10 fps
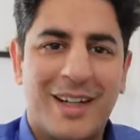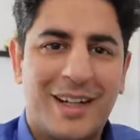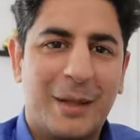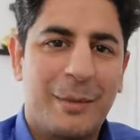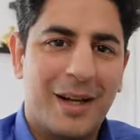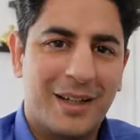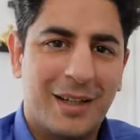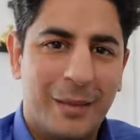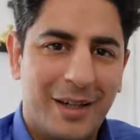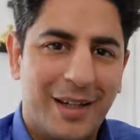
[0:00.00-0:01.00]
writing
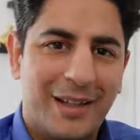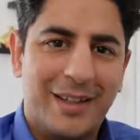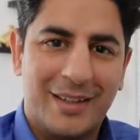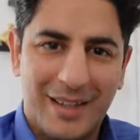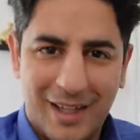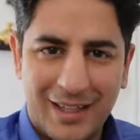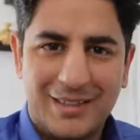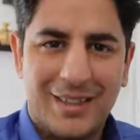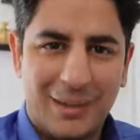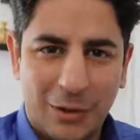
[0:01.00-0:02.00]
back, commenting that the
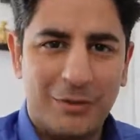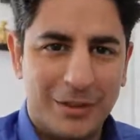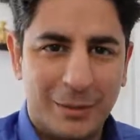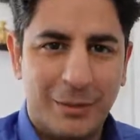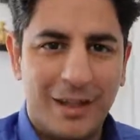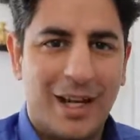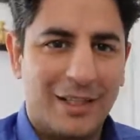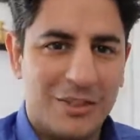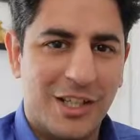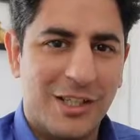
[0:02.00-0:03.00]
lines are not visible
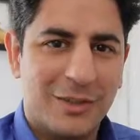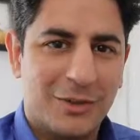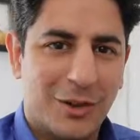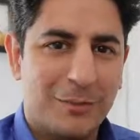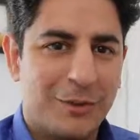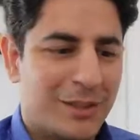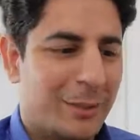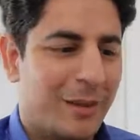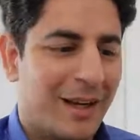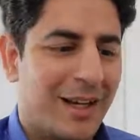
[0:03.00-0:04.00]
actually. So I'm
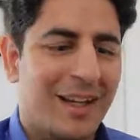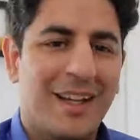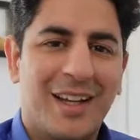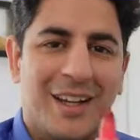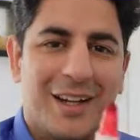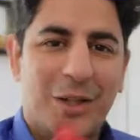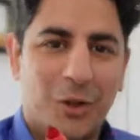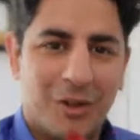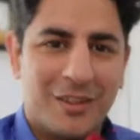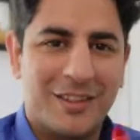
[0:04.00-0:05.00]
using my
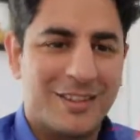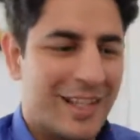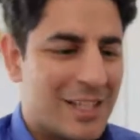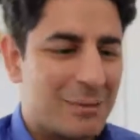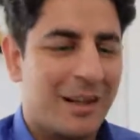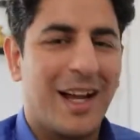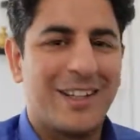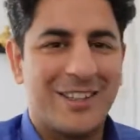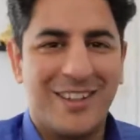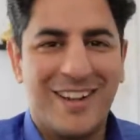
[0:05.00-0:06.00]
daughter's sketch pen
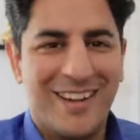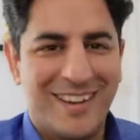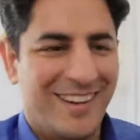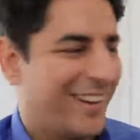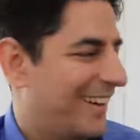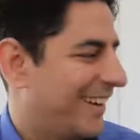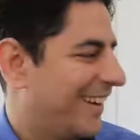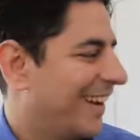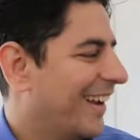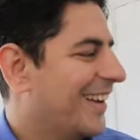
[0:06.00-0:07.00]
actually.
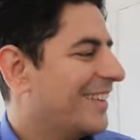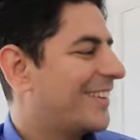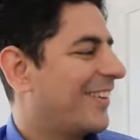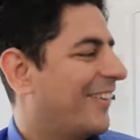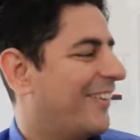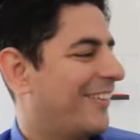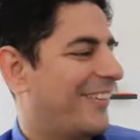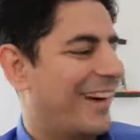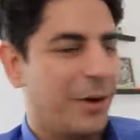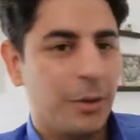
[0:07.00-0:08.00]

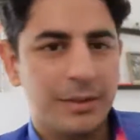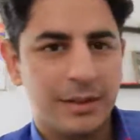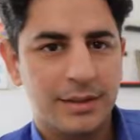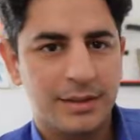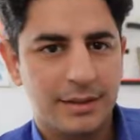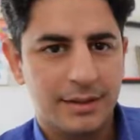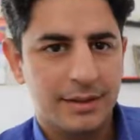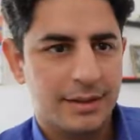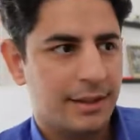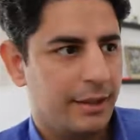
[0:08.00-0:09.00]
So I hope this
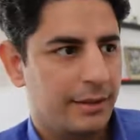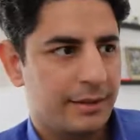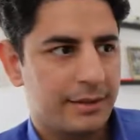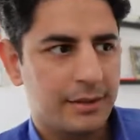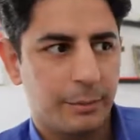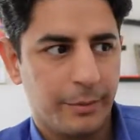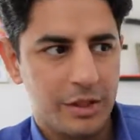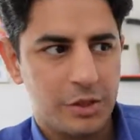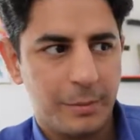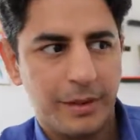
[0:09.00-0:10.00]
is clear. This is
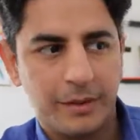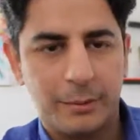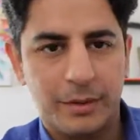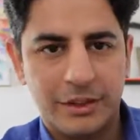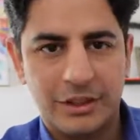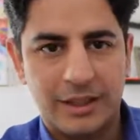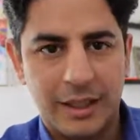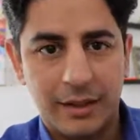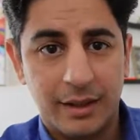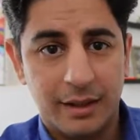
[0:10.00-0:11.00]
much better, much
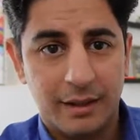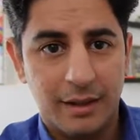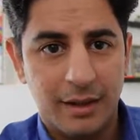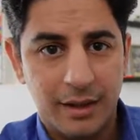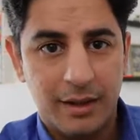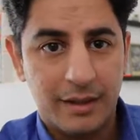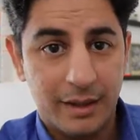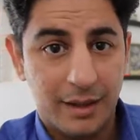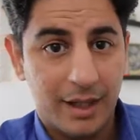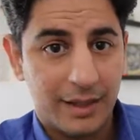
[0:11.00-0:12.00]
thick than
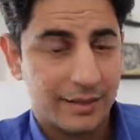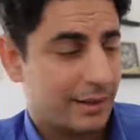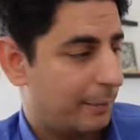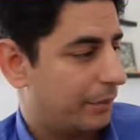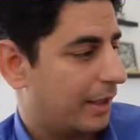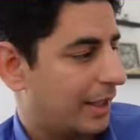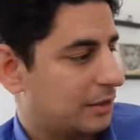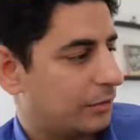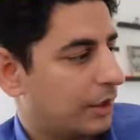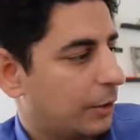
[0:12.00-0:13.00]
the last time, the
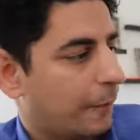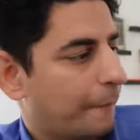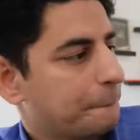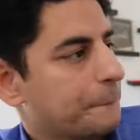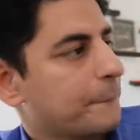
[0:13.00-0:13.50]
last video.